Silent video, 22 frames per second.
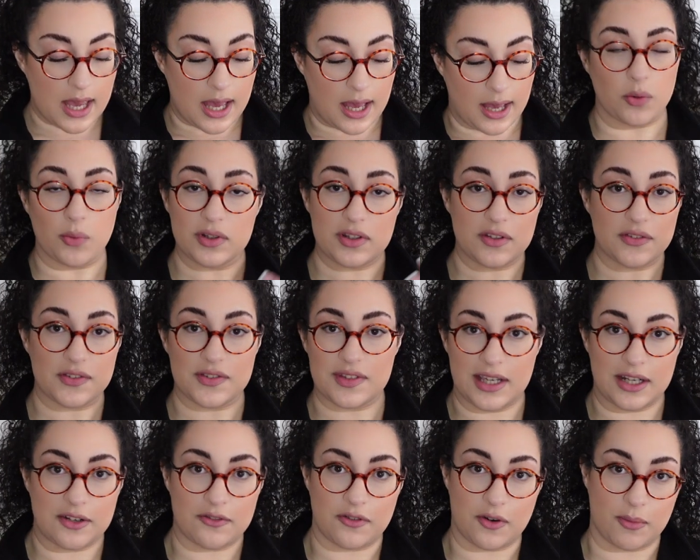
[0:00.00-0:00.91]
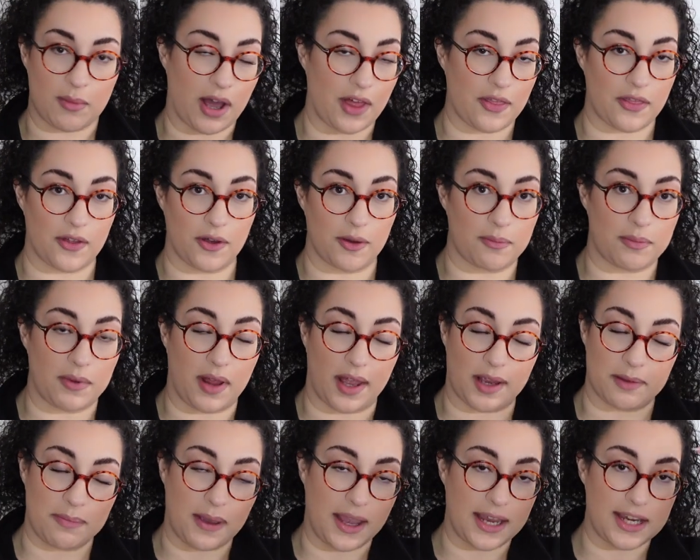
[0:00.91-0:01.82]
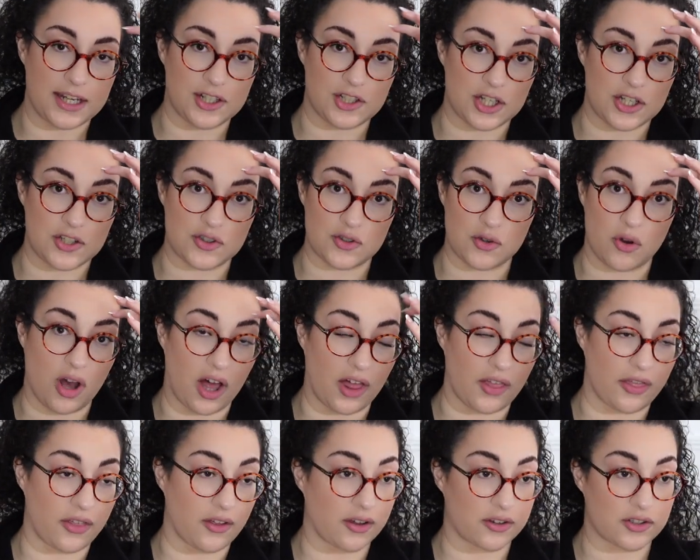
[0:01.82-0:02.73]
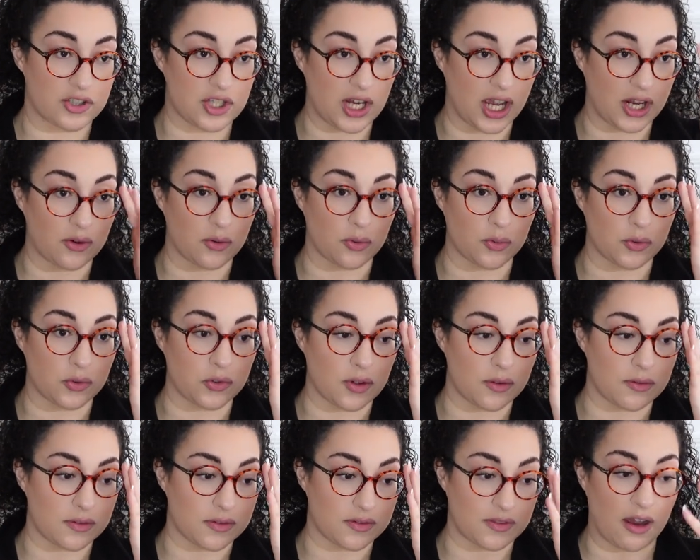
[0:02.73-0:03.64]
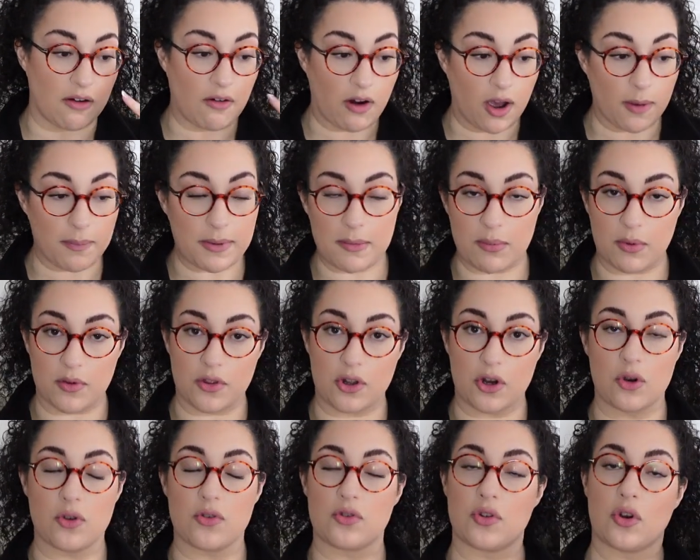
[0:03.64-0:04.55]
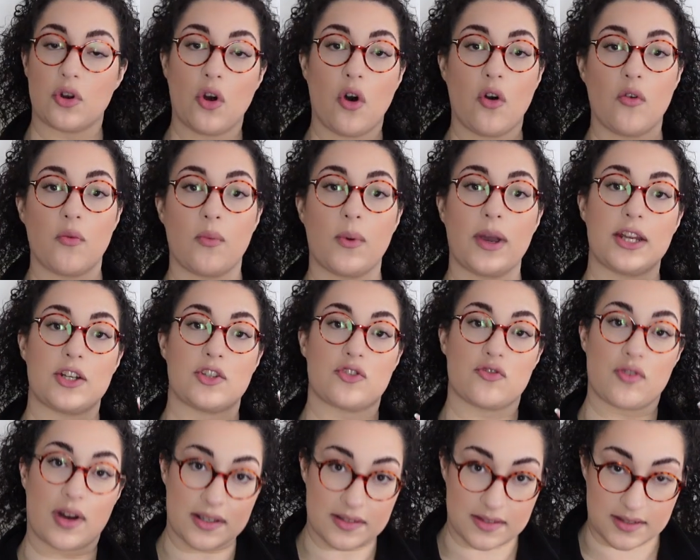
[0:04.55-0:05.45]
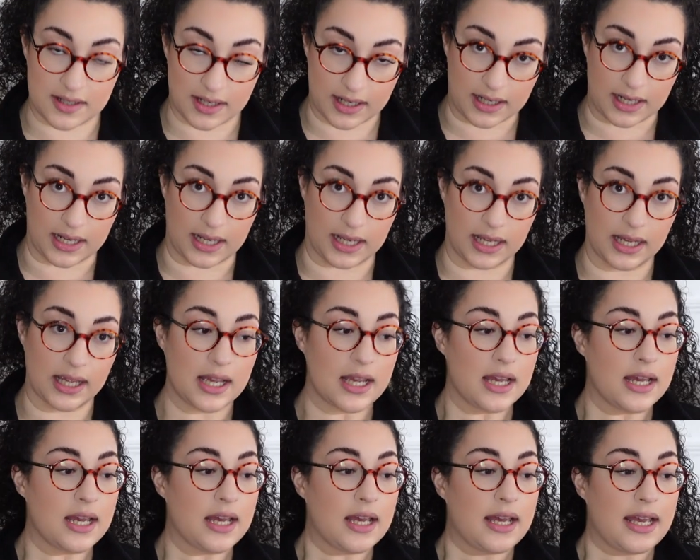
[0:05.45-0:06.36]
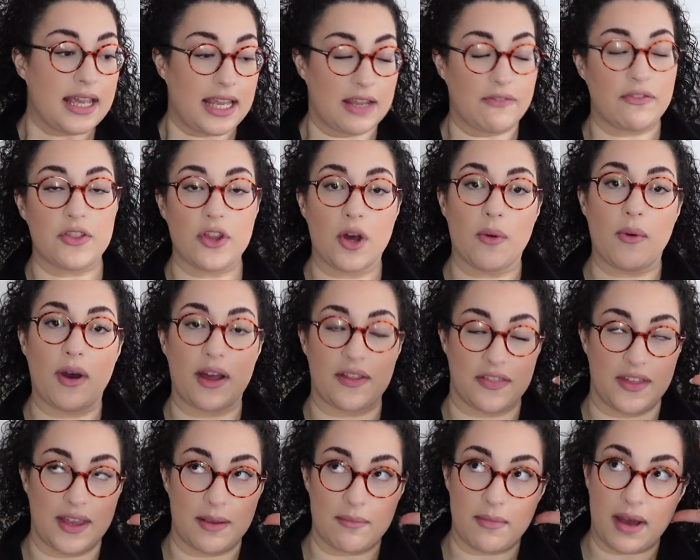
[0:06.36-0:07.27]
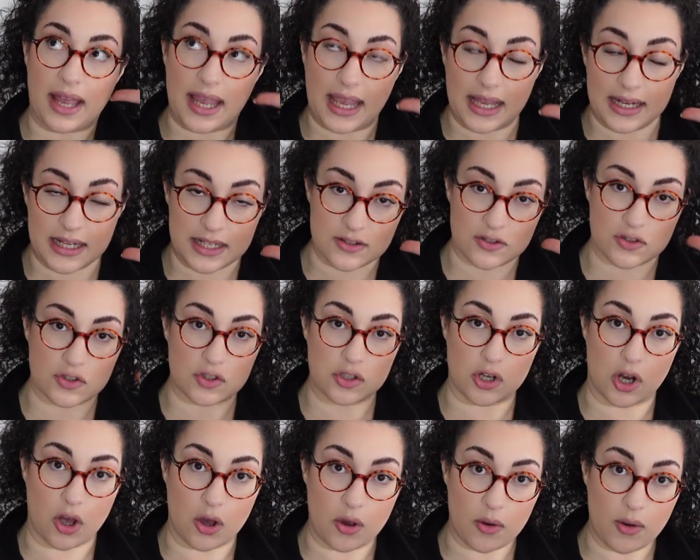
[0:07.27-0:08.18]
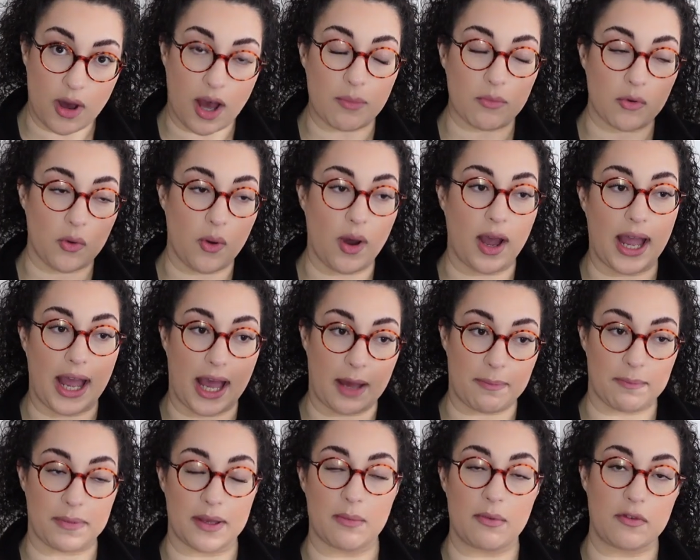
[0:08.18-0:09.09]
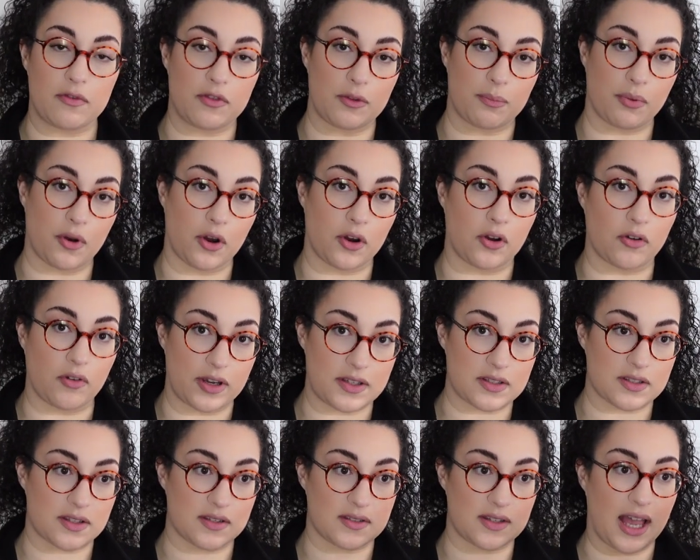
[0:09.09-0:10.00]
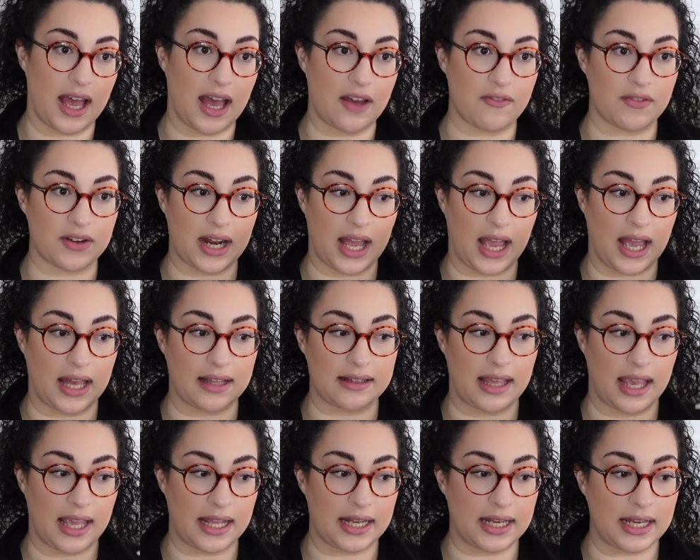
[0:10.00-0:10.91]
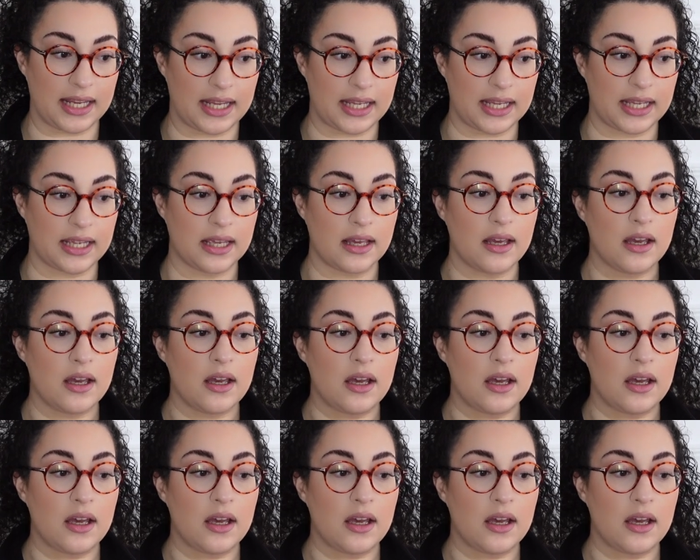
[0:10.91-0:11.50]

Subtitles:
You would have seen from other like pages or other channels, there are people that lose a lot of weight drastically. Even though I think in my head it's slow, I'm quite happy with the progress because I haven't had any,